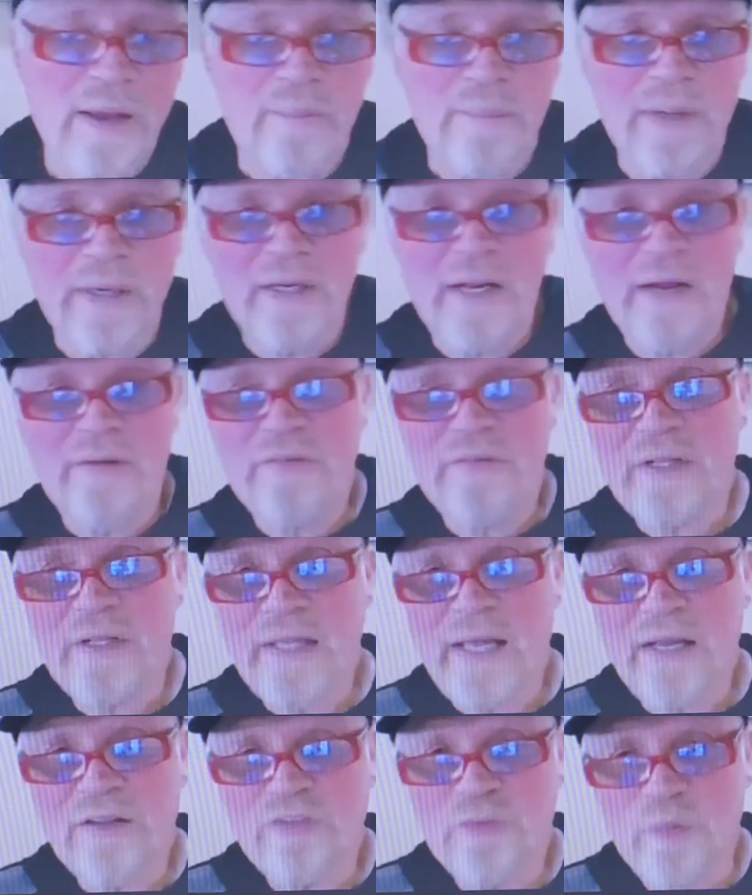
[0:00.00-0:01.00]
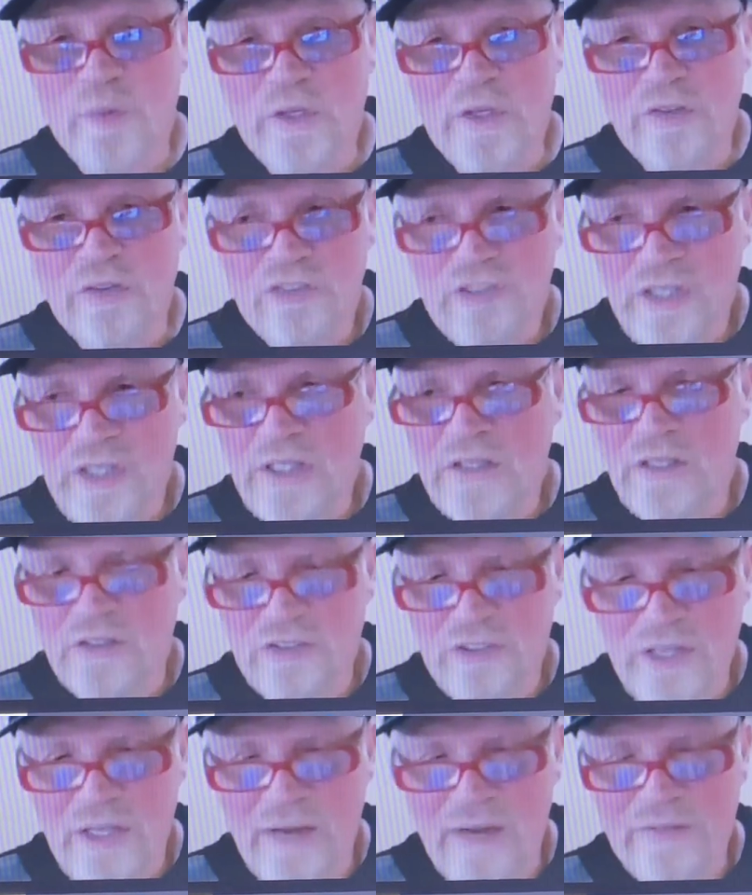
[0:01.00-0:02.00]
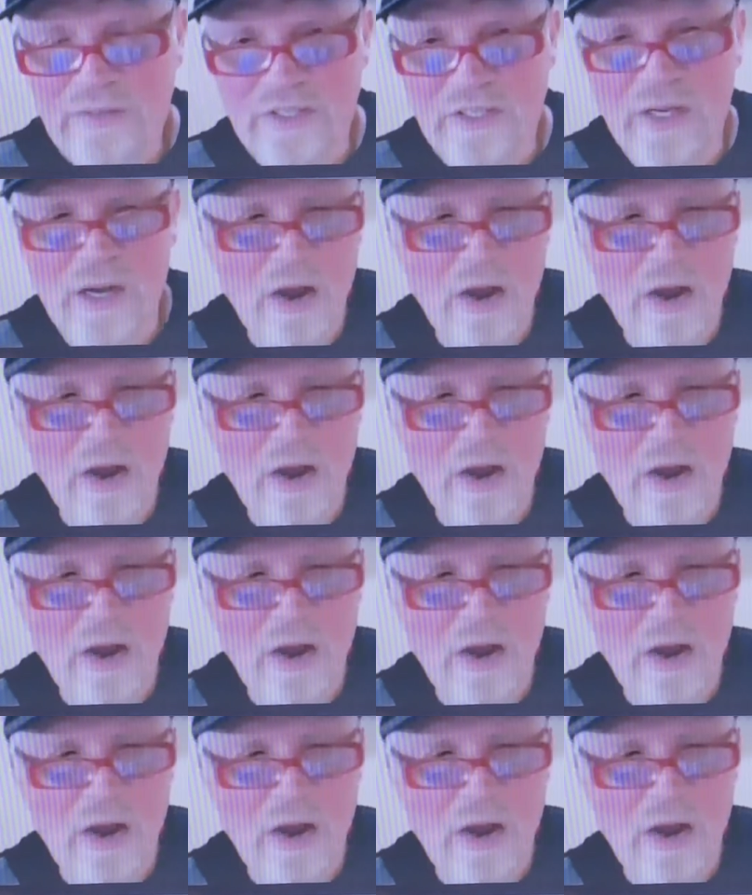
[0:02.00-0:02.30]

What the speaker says: But nevertheless, when you see this stuff, think,